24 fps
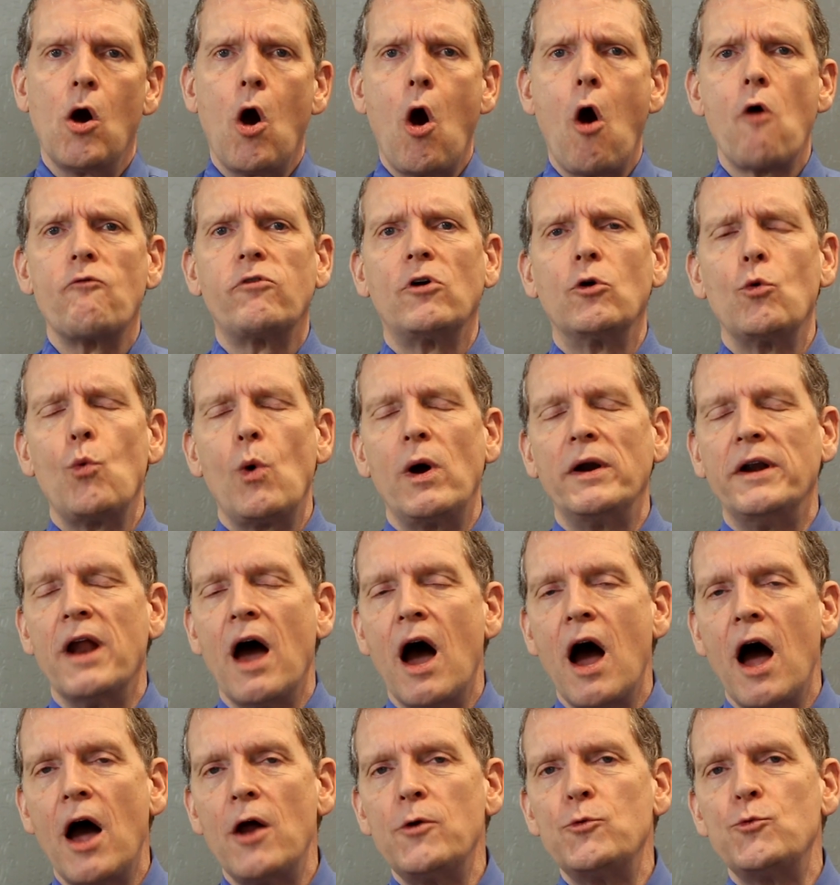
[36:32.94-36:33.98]
over
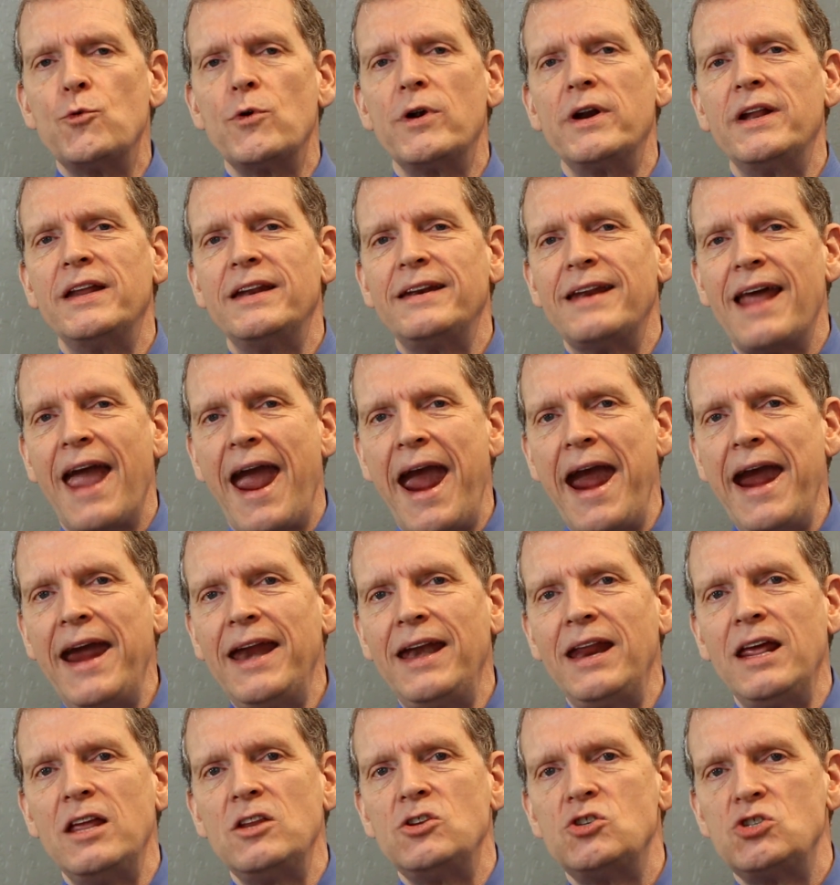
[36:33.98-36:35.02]

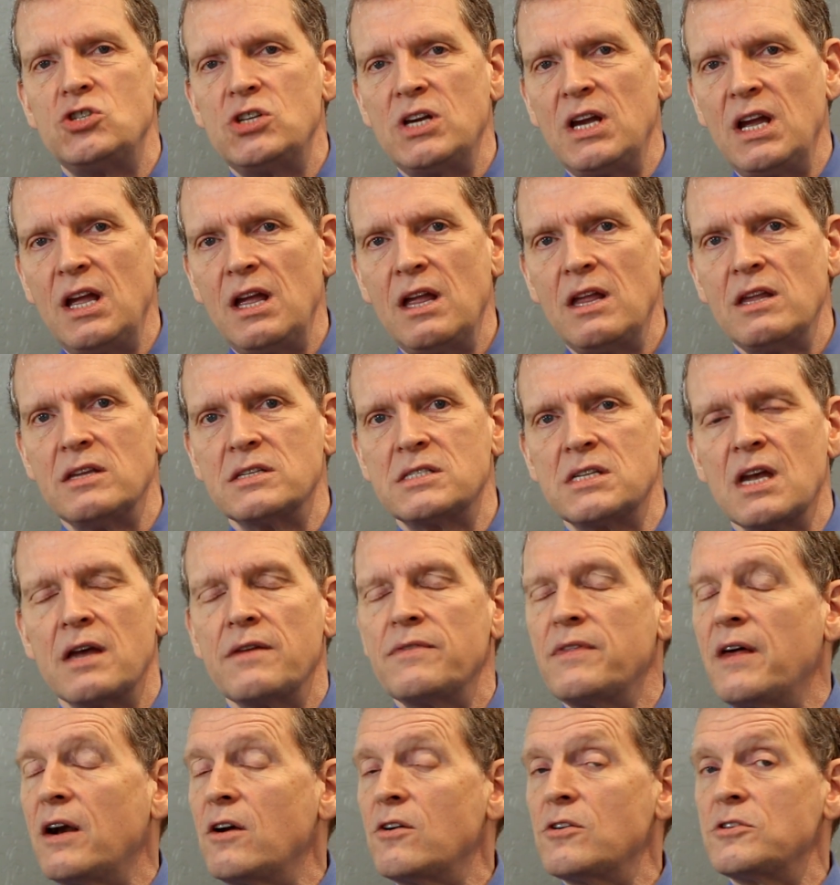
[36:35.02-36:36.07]
180 genes
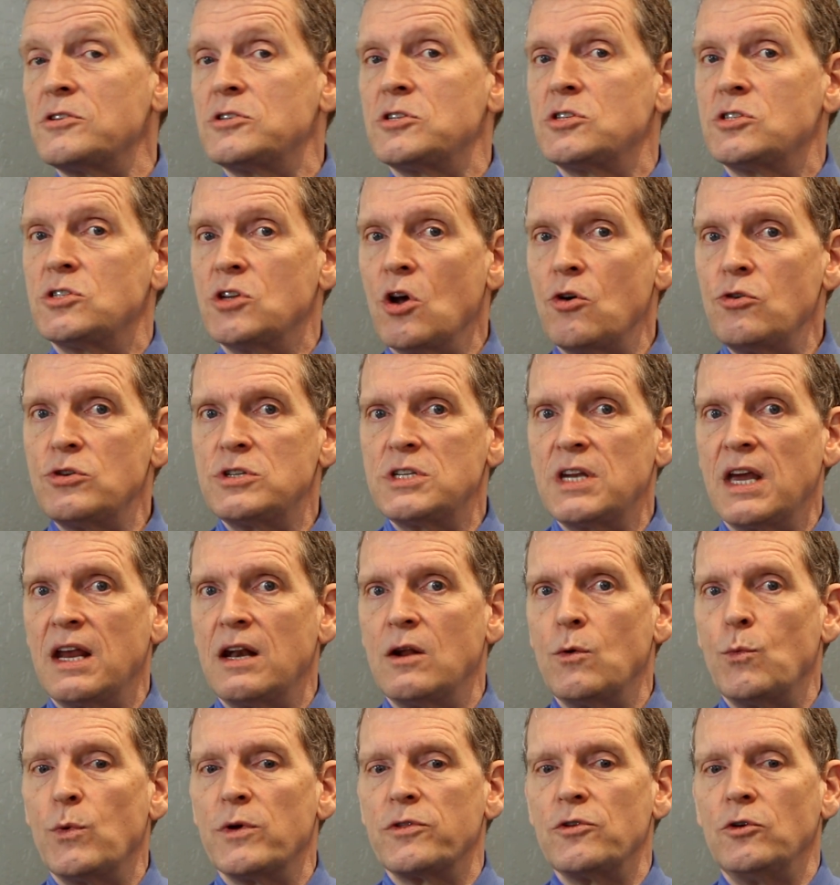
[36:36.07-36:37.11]
that are
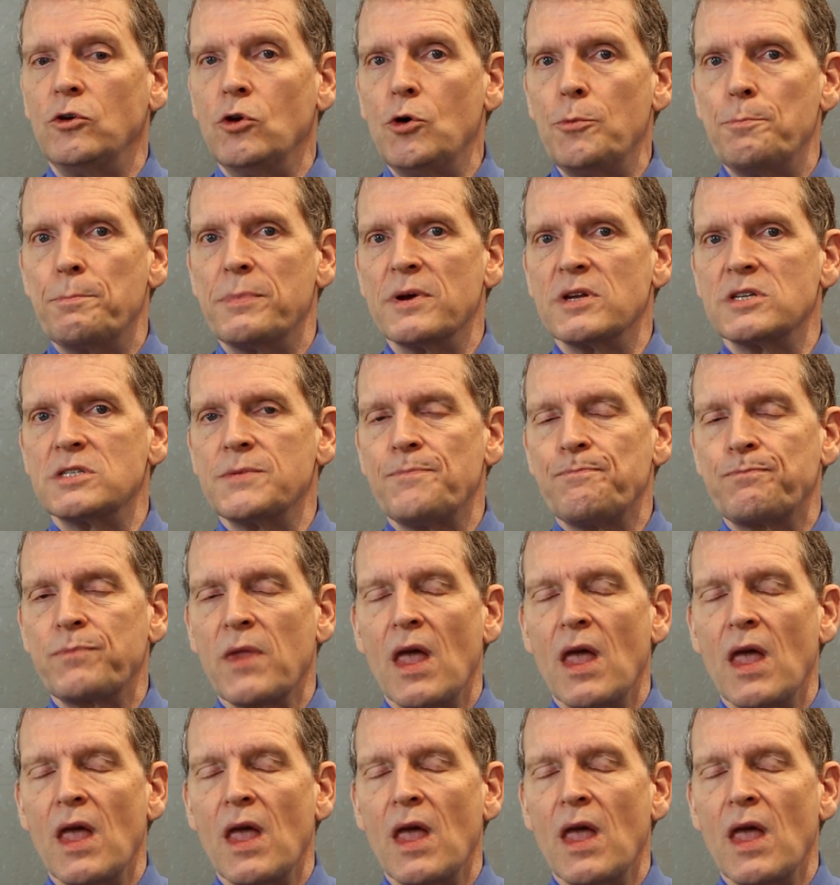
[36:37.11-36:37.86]
associated with lupus.